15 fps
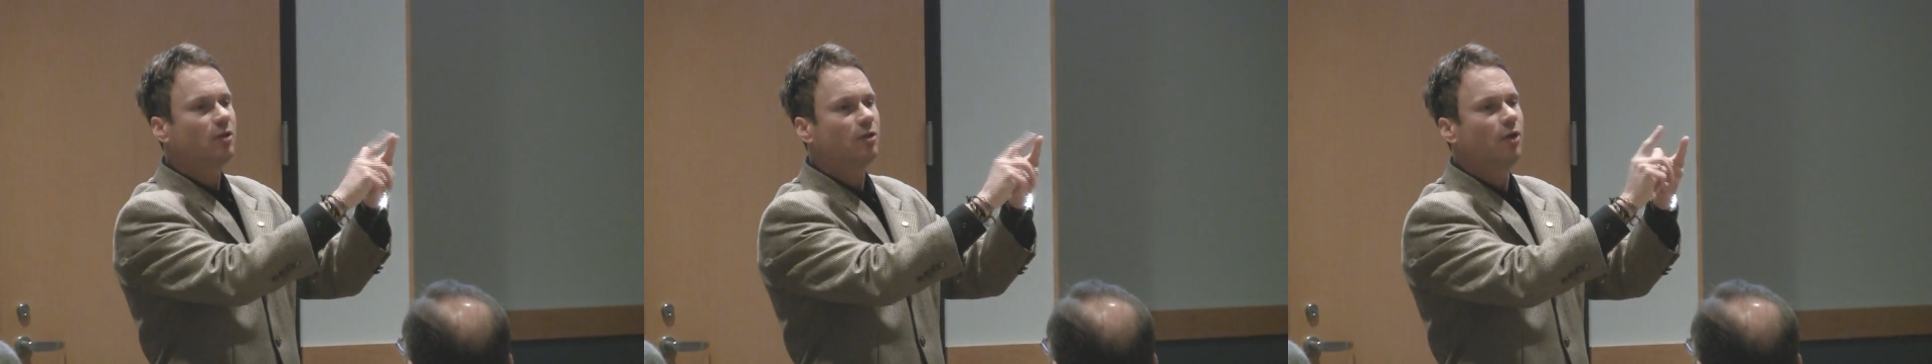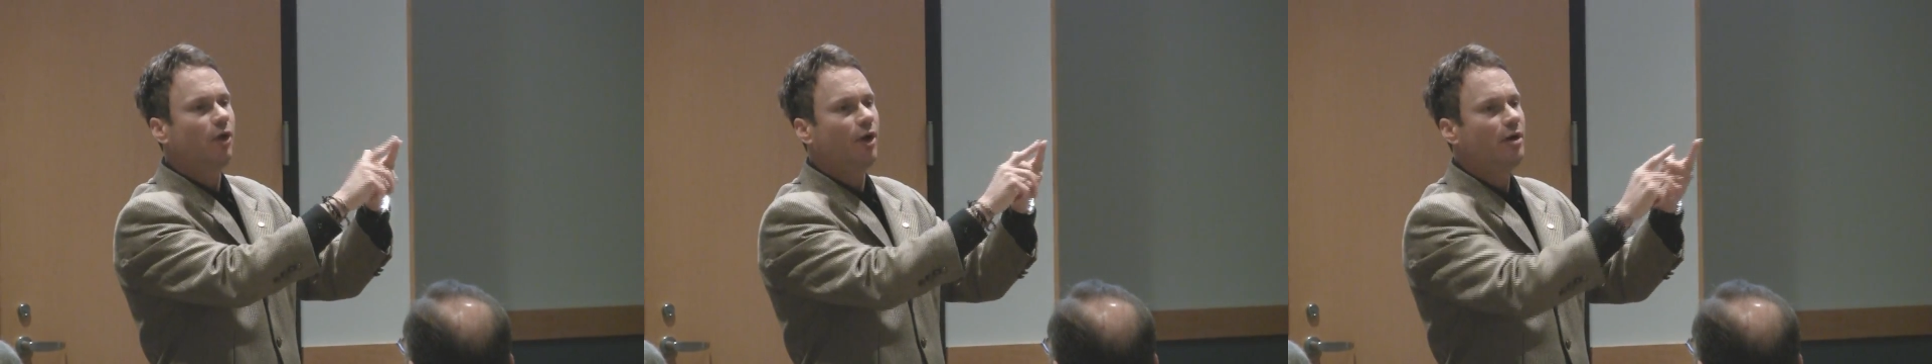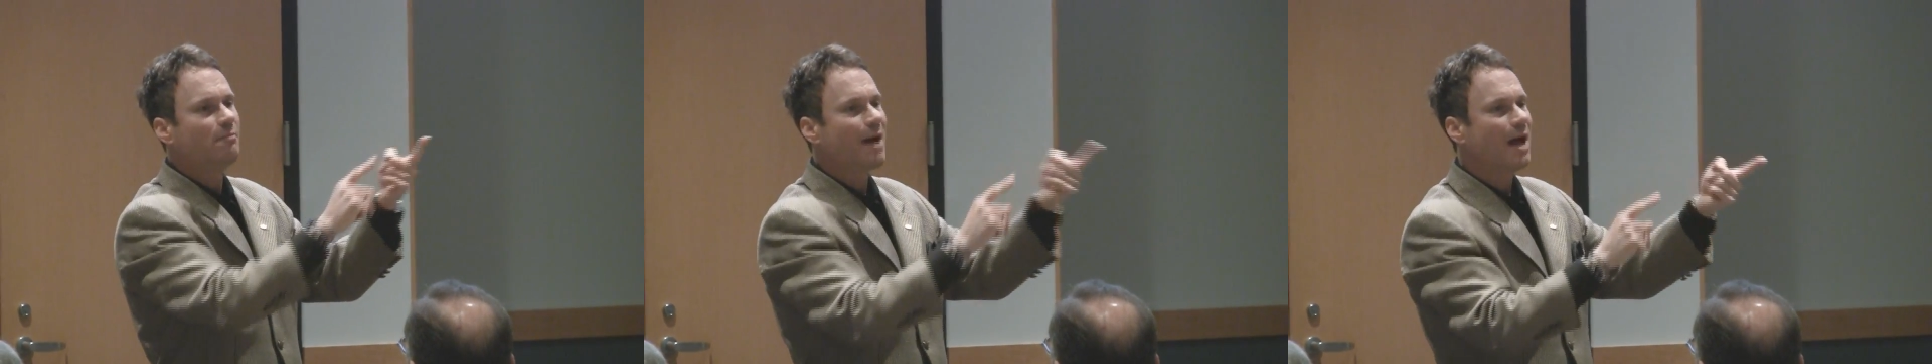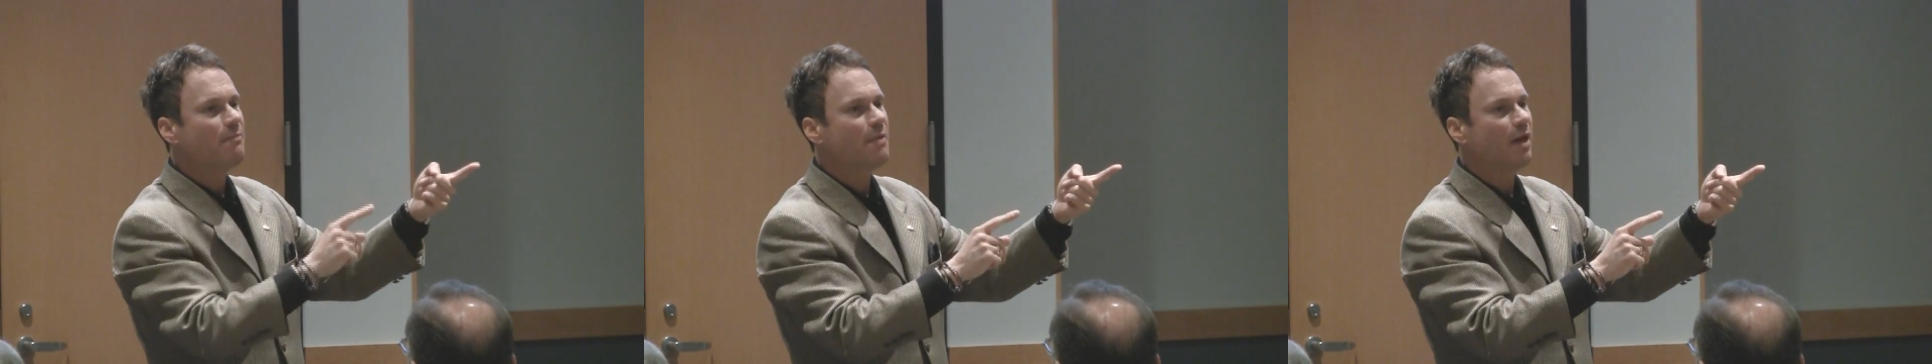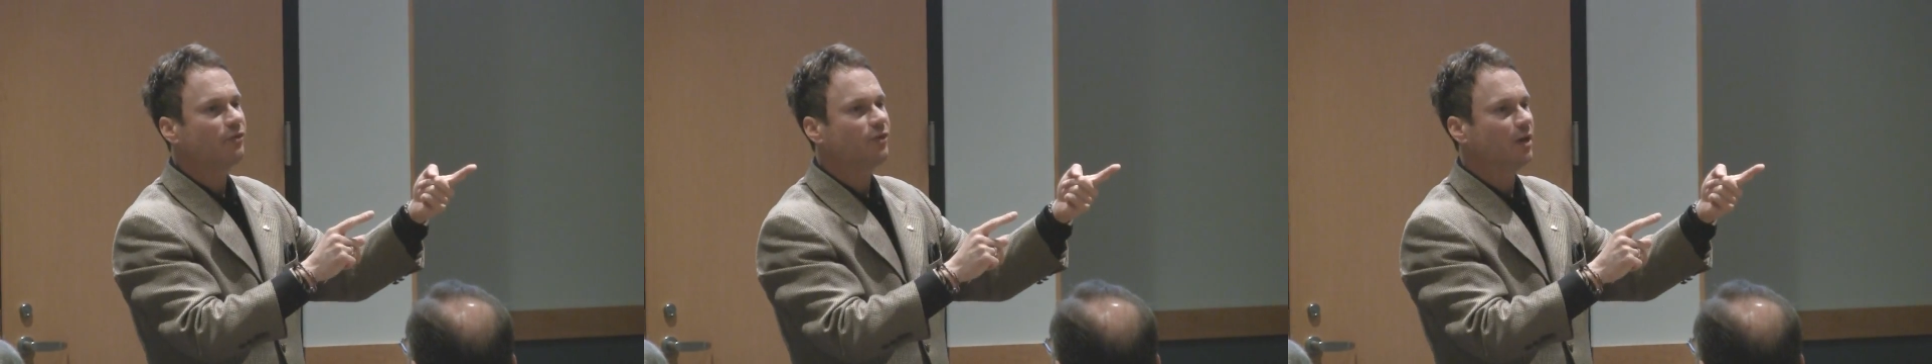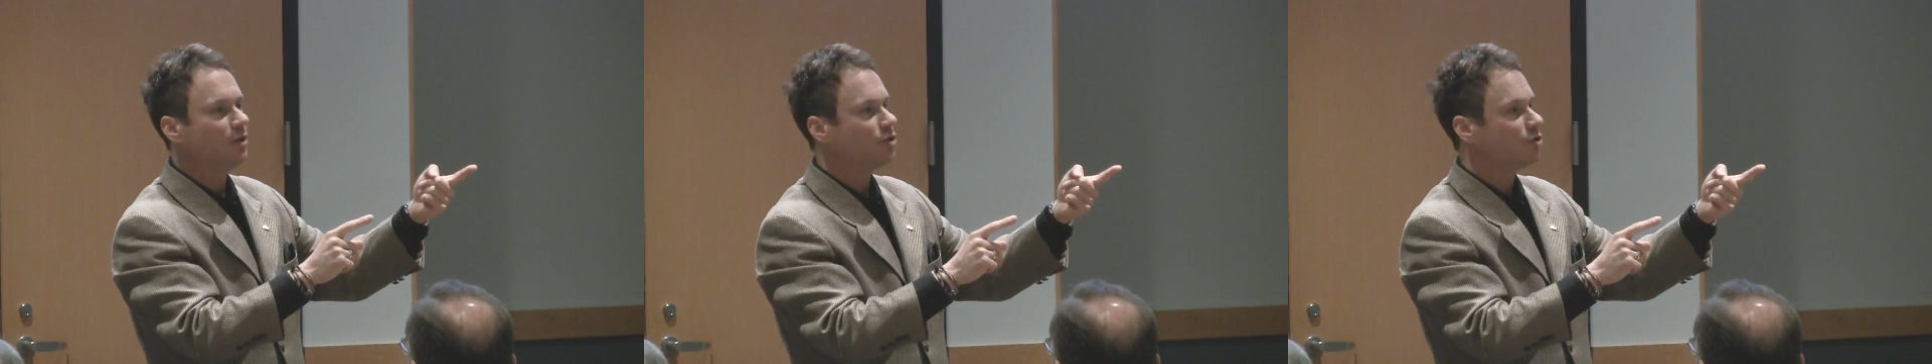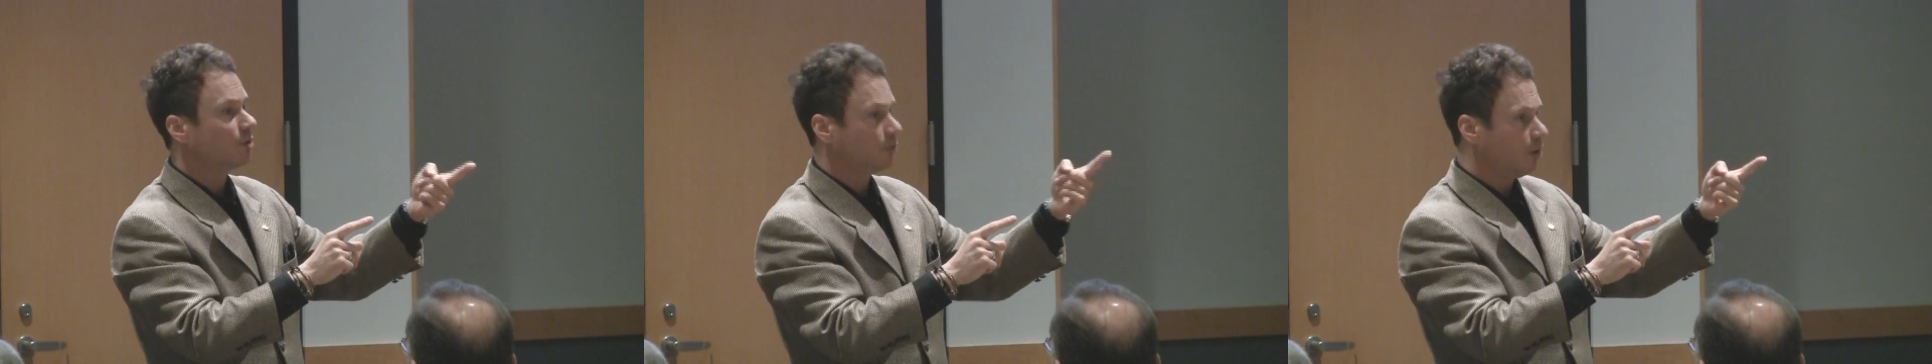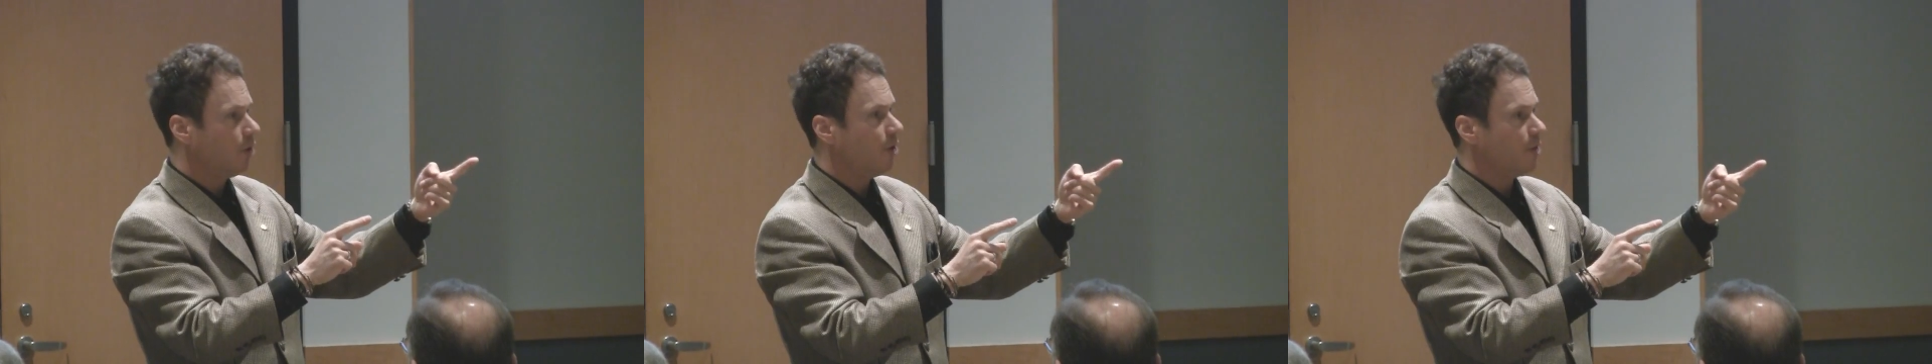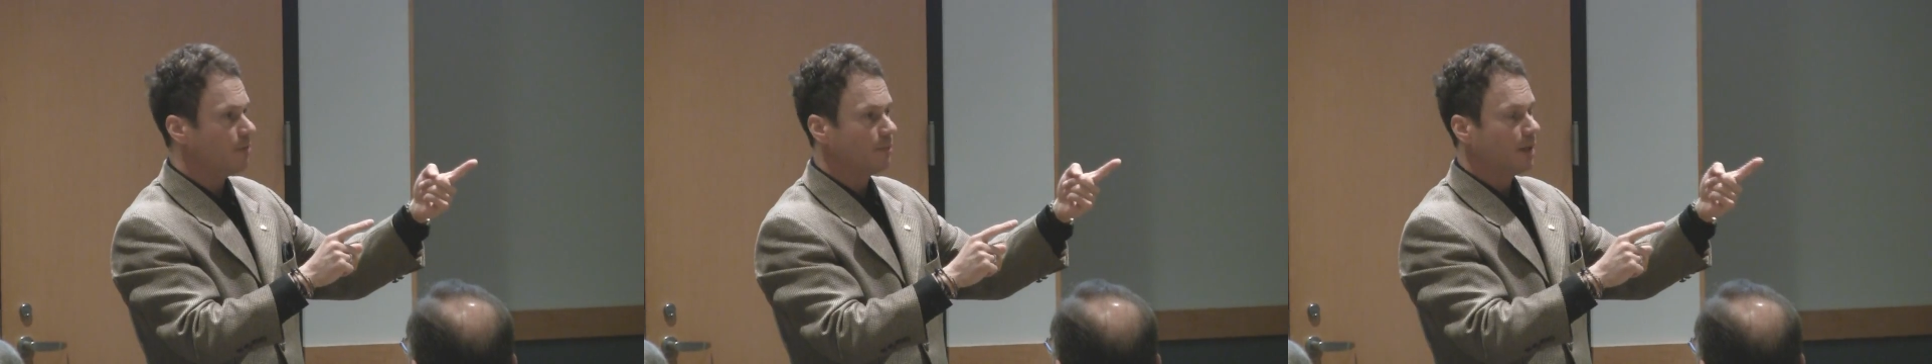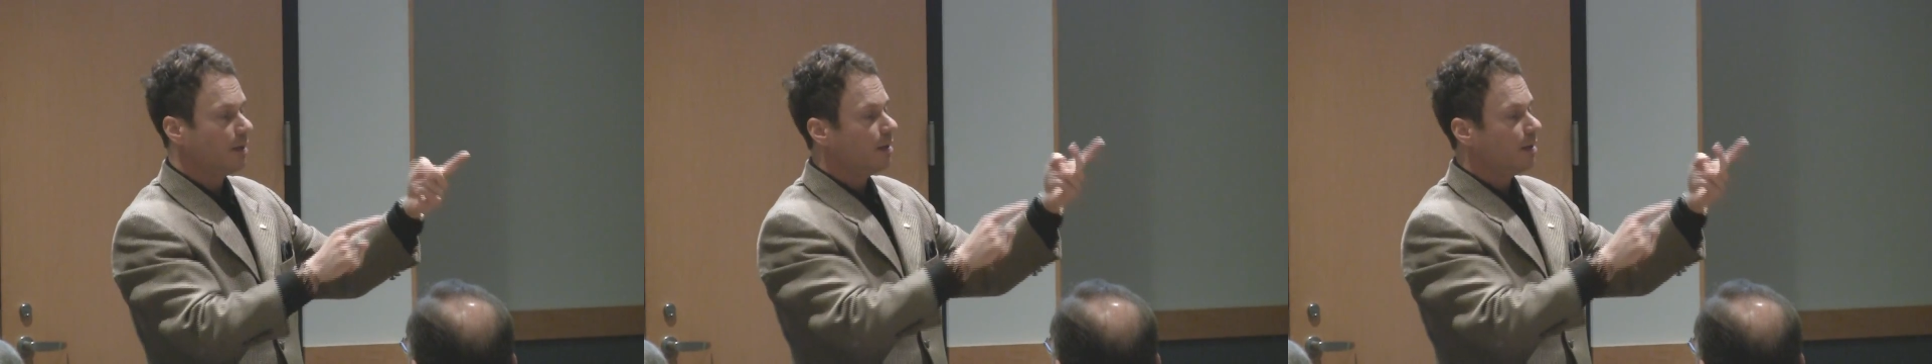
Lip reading: learn my message. Learn.